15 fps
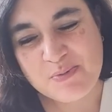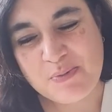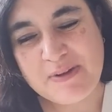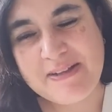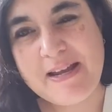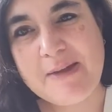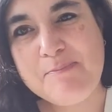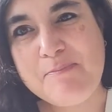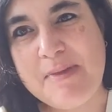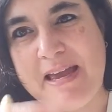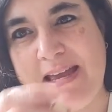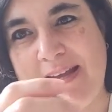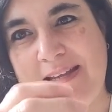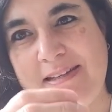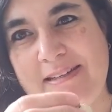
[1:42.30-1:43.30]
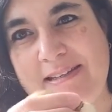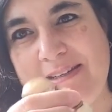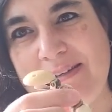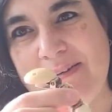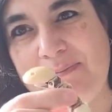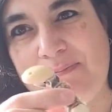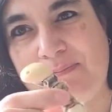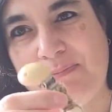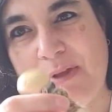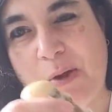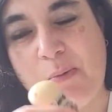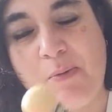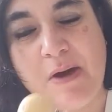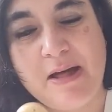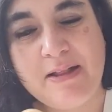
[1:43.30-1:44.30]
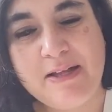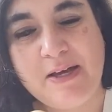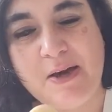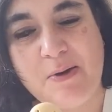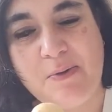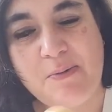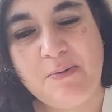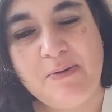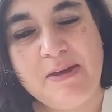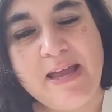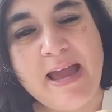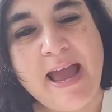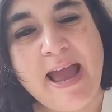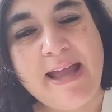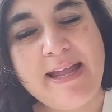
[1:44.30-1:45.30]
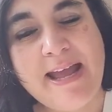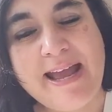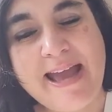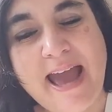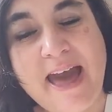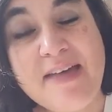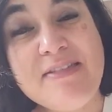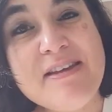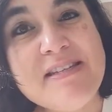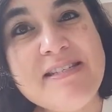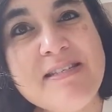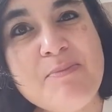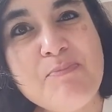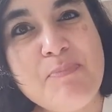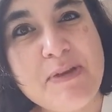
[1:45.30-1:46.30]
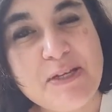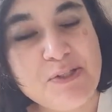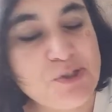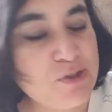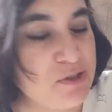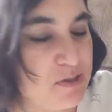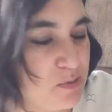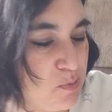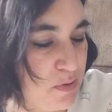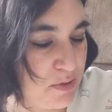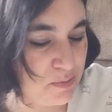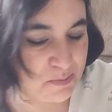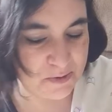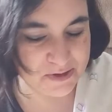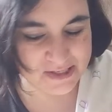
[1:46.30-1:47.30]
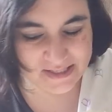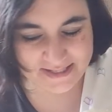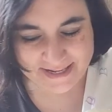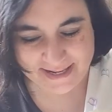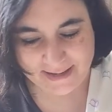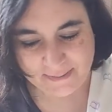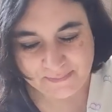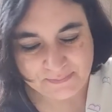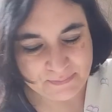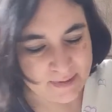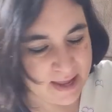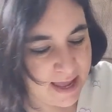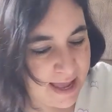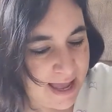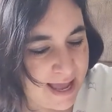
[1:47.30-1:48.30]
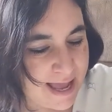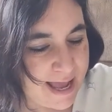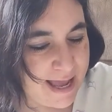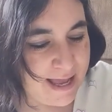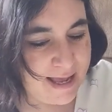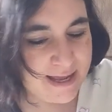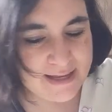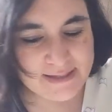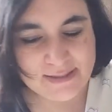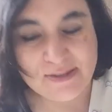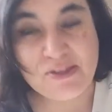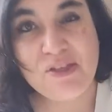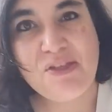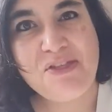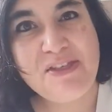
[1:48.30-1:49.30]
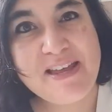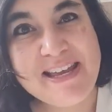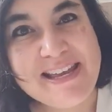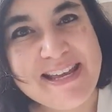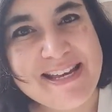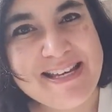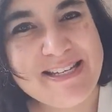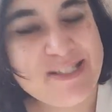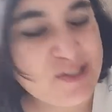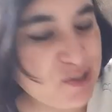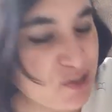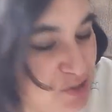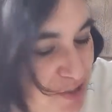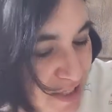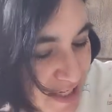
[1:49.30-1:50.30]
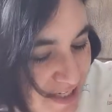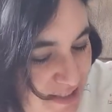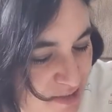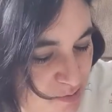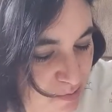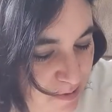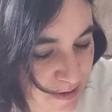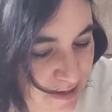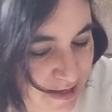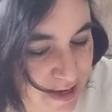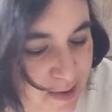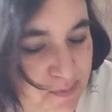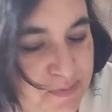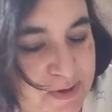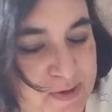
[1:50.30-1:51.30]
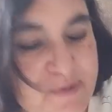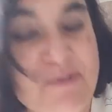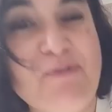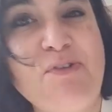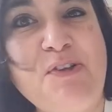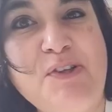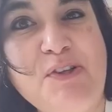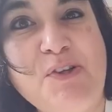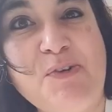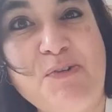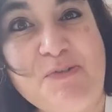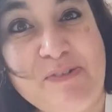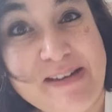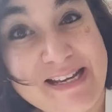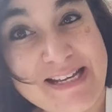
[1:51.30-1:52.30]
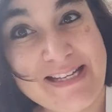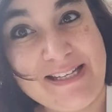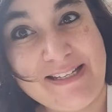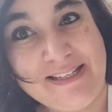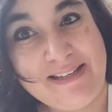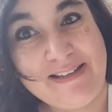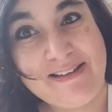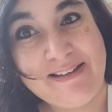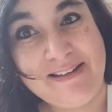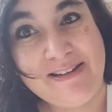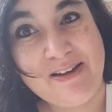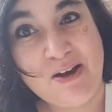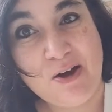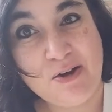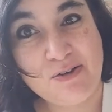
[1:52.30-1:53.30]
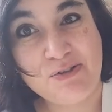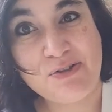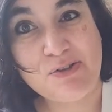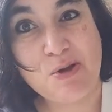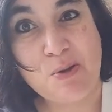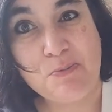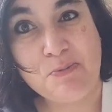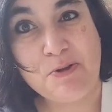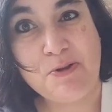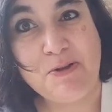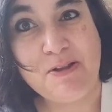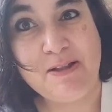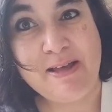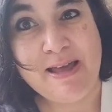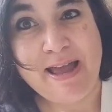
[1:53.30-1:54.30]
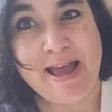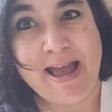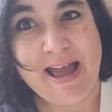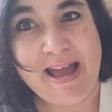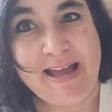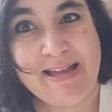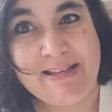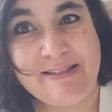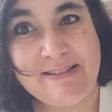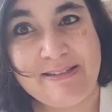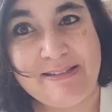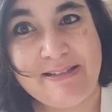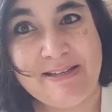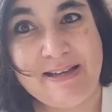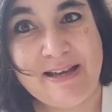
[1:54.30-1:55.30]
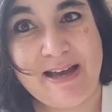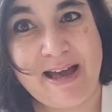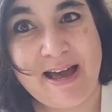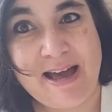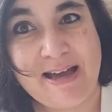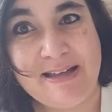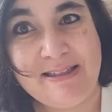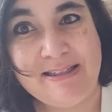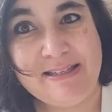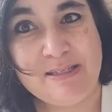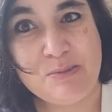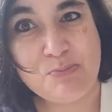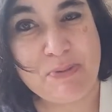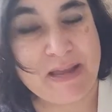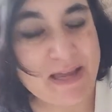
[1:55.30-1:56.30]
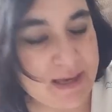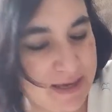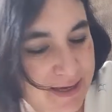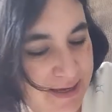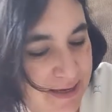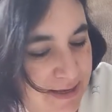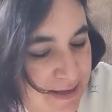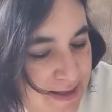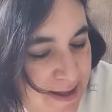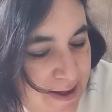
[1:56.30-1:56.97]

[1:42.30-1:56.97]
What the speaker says: what I made a while ago, and I have this in pictures with Breezy. And the thing is, she is wearing a beautiful green ensemble, and this pink,